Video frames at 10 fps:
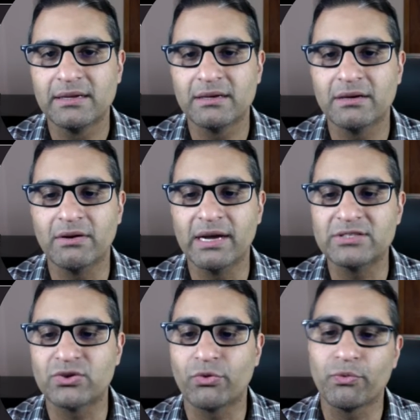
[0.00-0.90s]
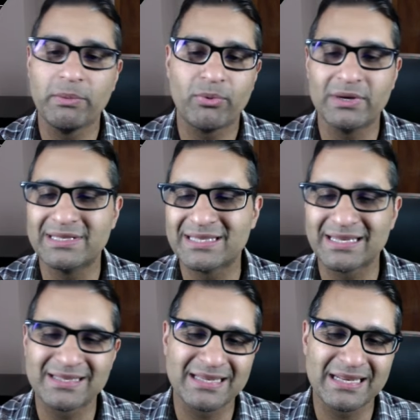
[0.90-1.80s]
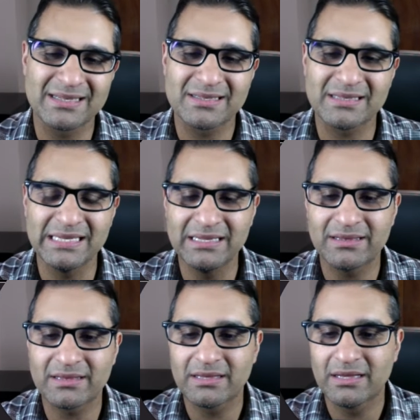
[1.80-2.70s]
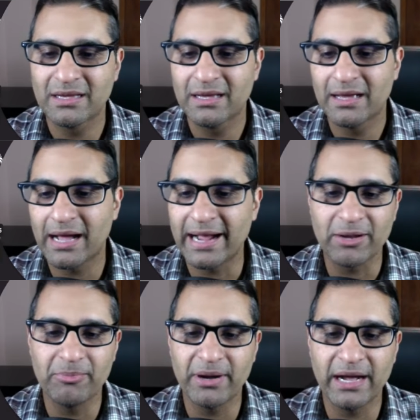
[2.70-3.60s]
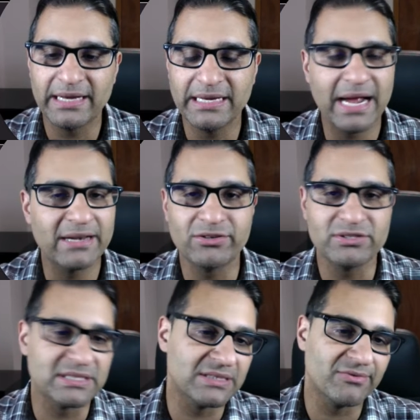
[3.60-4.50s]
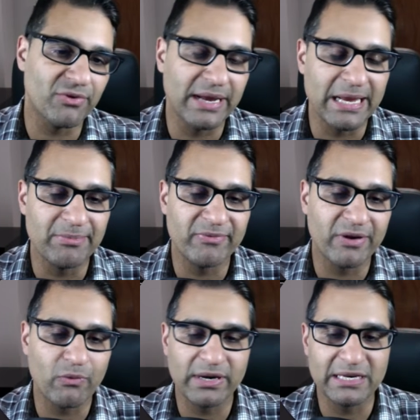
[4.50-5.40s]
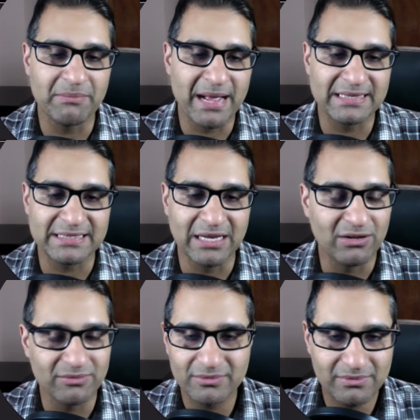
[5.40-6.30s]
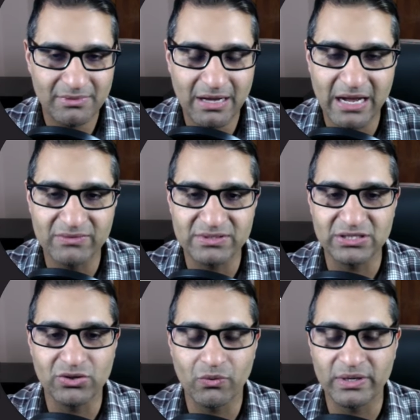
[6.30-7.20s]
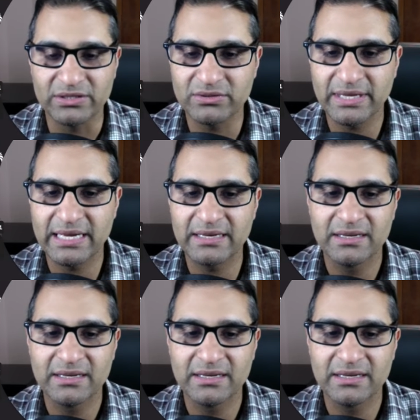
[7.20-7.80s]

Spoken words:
All right, so 3.66 ETH, I can buy 964 Ape if I wanted to max it out. I obviously don't want to do that.